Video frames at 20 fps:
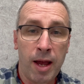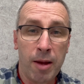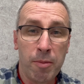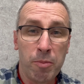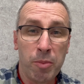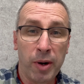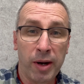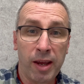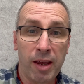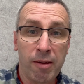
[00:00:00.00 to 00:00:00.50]

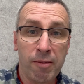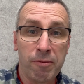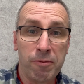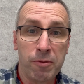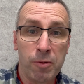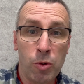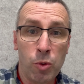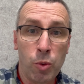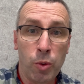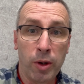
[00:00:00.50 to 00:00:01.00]
bringing
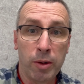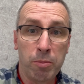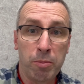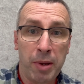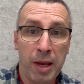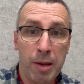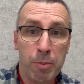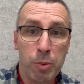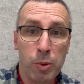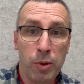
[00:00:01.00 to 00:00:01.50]
forward
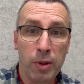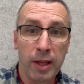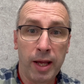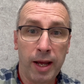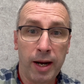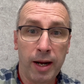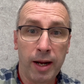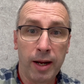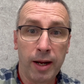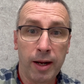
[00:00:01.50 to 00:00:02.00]
people
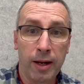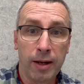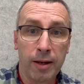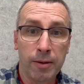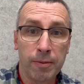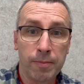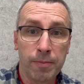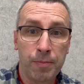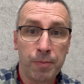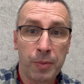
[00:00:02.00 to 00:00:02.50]
that
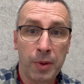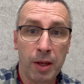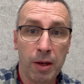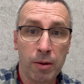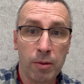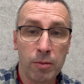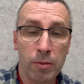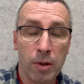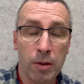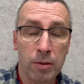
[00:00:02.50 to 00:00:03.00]

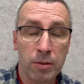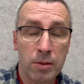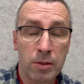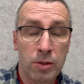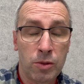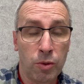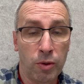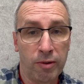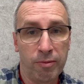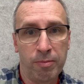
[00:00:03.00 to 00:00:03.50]
are
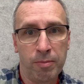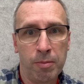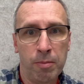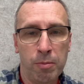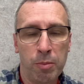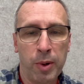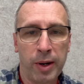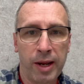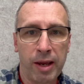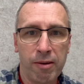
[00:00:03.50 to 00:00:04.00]
sort of
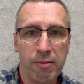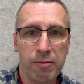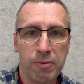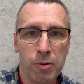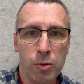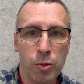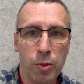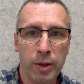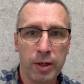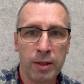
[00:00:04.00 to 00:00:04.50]
bringing
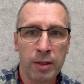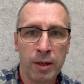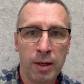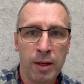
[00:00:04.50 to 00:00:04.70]
forward